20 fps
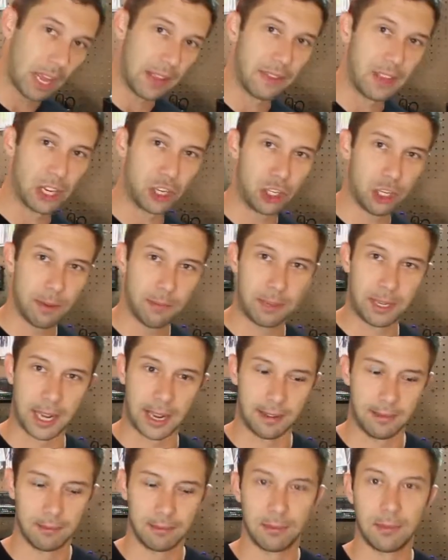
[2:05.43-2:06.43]
and they shipped
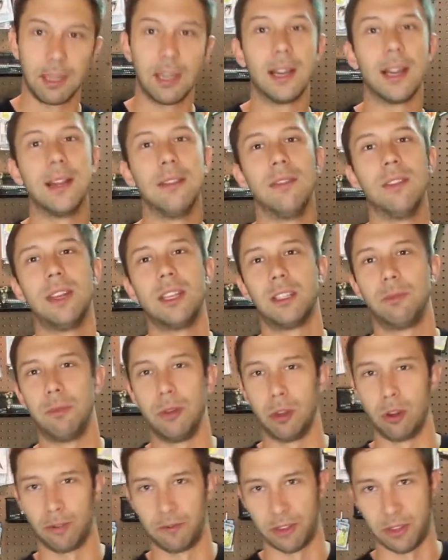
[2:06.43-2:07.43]
it in this
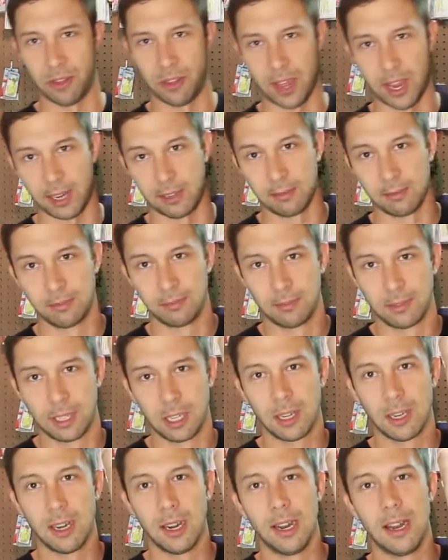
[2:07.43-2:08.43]
beautiful thing.
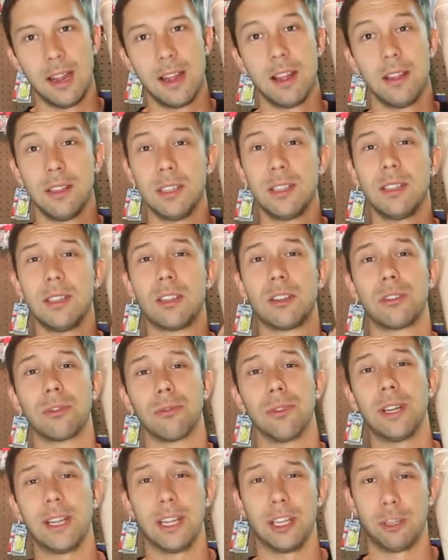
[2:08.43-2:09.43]
This is
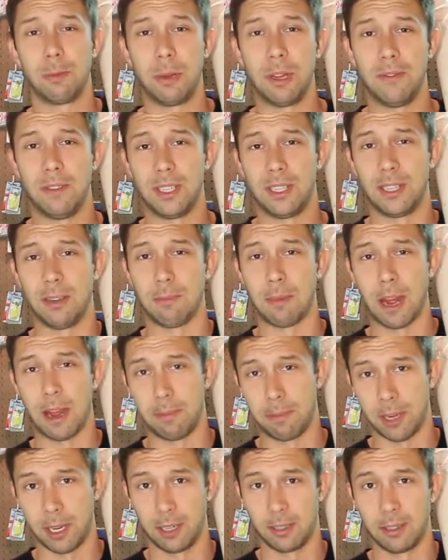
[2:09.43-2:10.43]
3-inch PVC
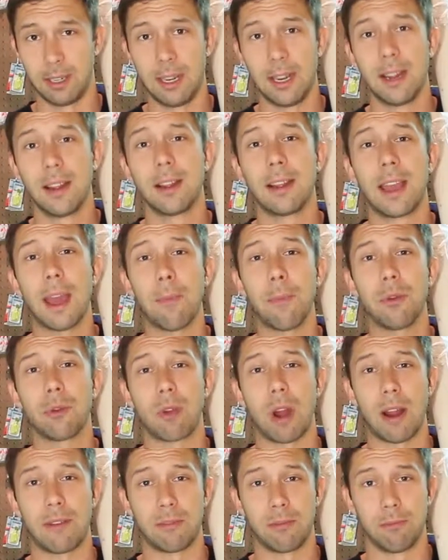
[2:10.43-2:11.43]
piping, kept the
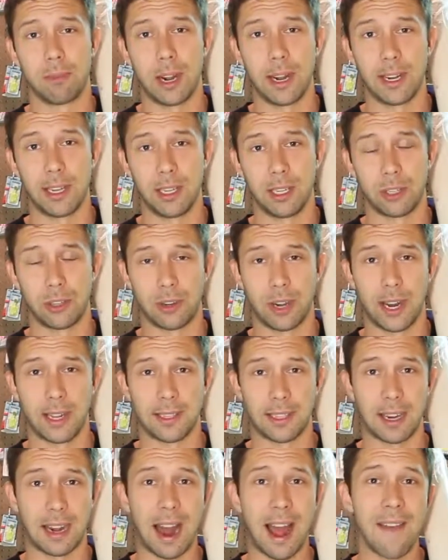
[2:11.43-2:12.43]
rod from breaking in
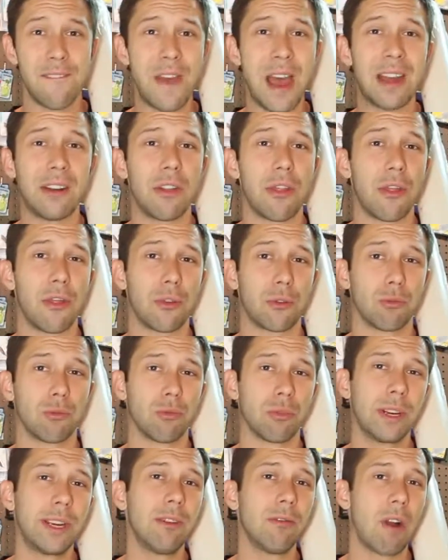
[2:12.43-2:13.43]
transit. I've had
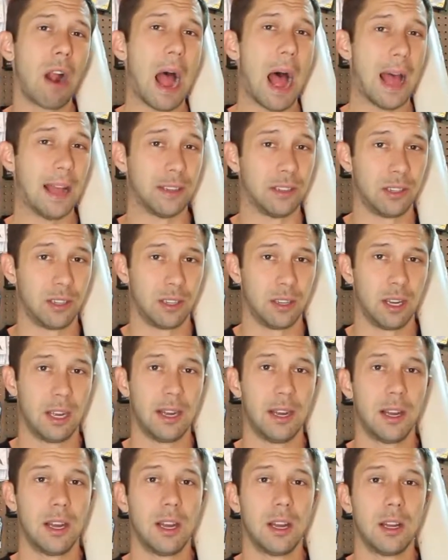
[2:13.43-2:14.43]
3 rods
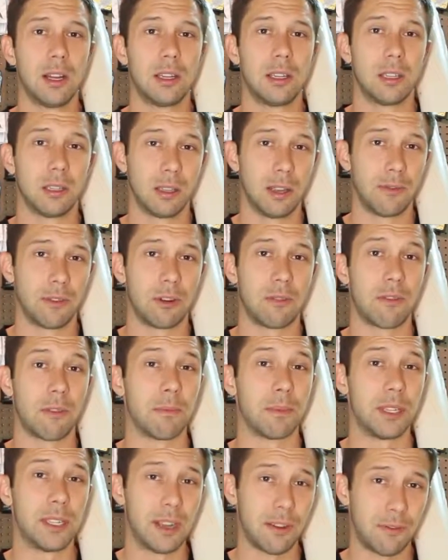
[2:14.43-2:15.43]
delivered
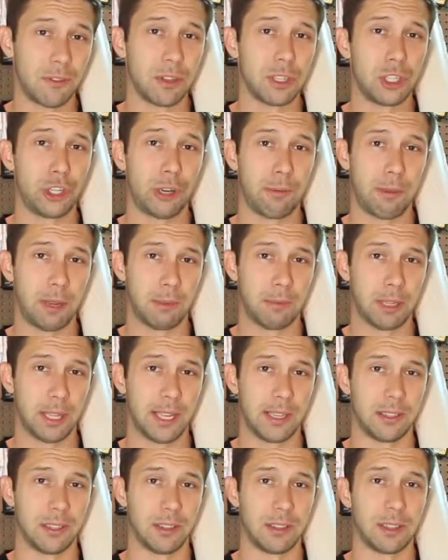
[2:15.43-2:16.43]
from different shipping
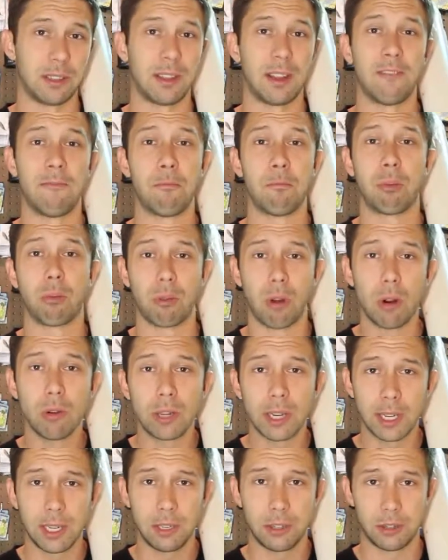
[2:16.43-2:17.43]
places that have
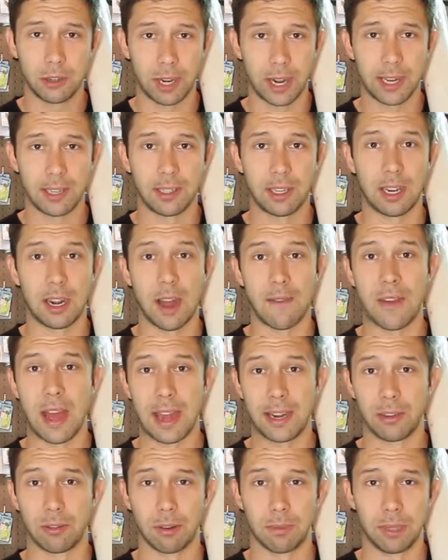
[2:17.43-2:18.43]
broken in transit and I've
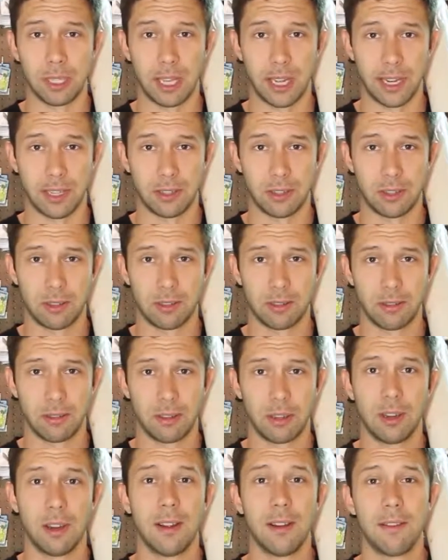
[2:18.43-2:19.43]
had to replace.
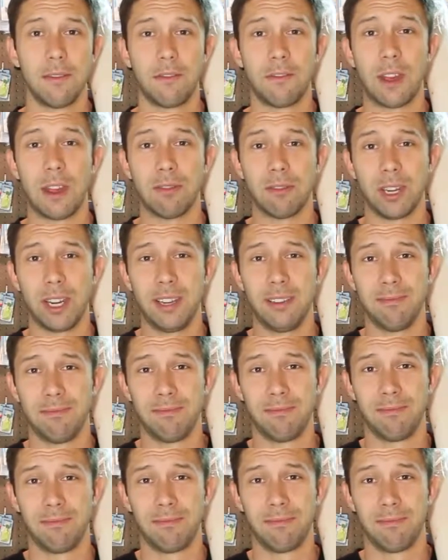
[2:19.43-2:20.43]
Favorite,